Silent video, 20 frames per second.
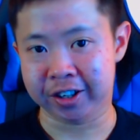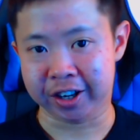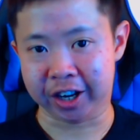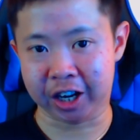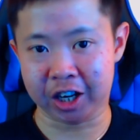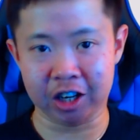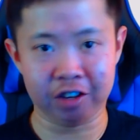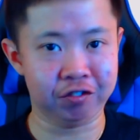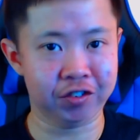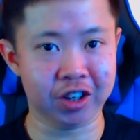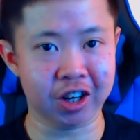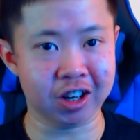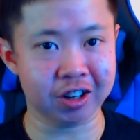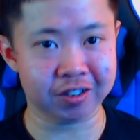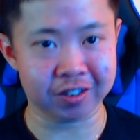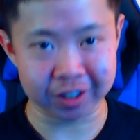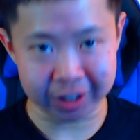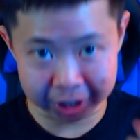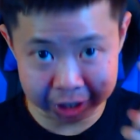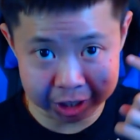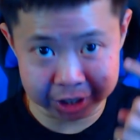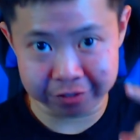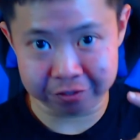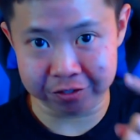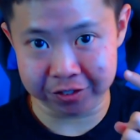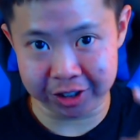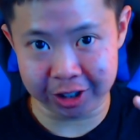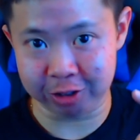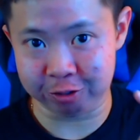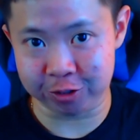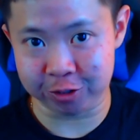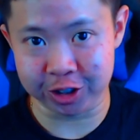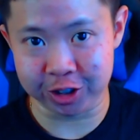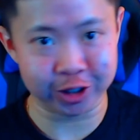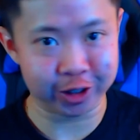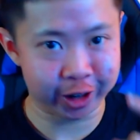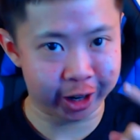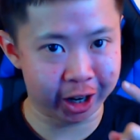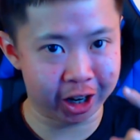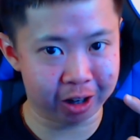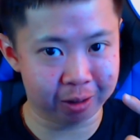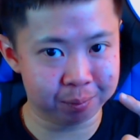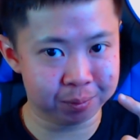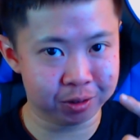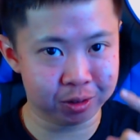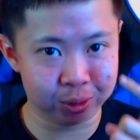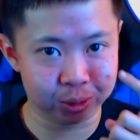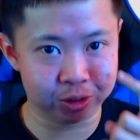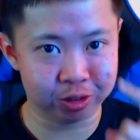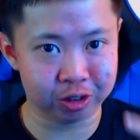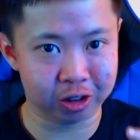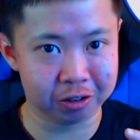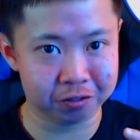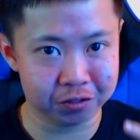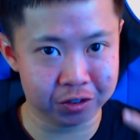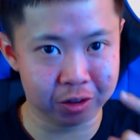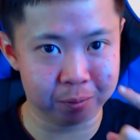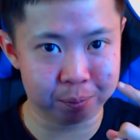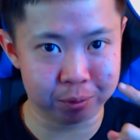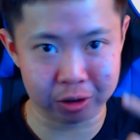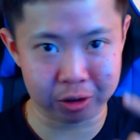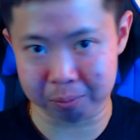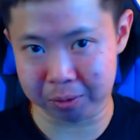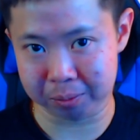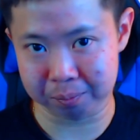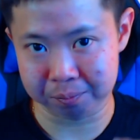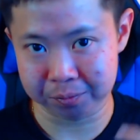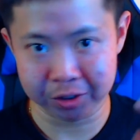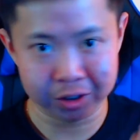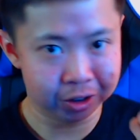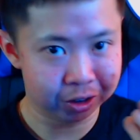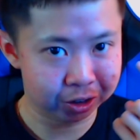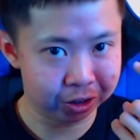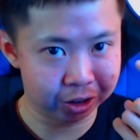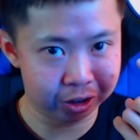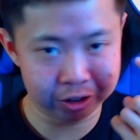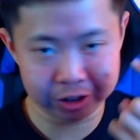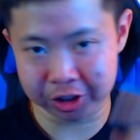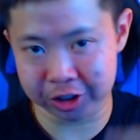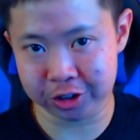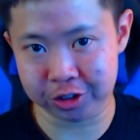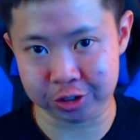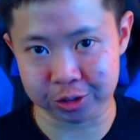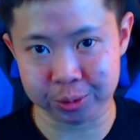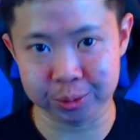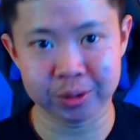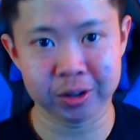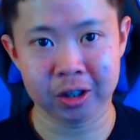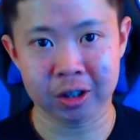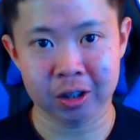And of course, if this video helps to solve your problem, your issue,